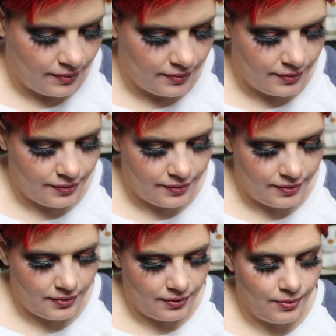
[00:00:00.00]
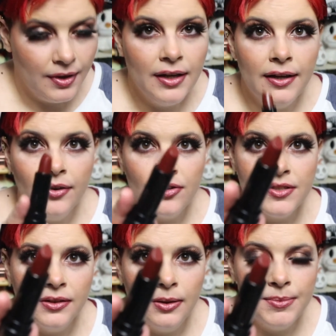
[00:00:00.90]
So here's
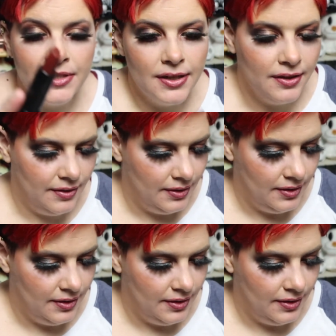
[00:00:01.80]
the lipstick.